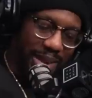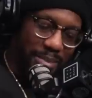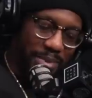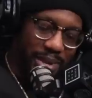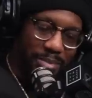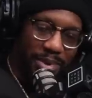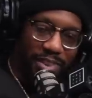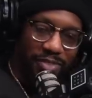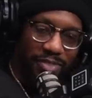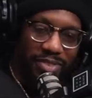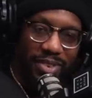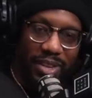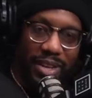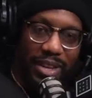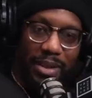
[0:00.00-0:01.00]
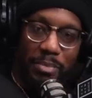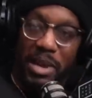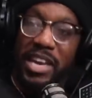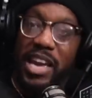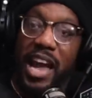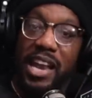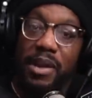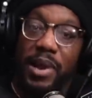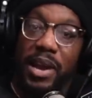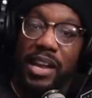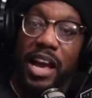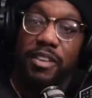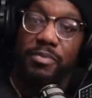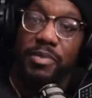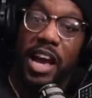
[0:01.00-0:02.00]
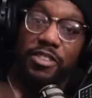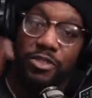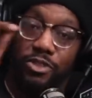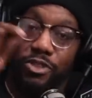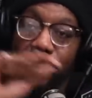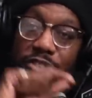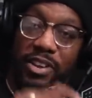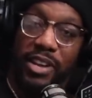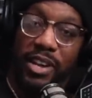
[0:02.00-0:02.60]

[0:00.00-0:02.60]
an enabler, bruv. But yeah, anyway, that story,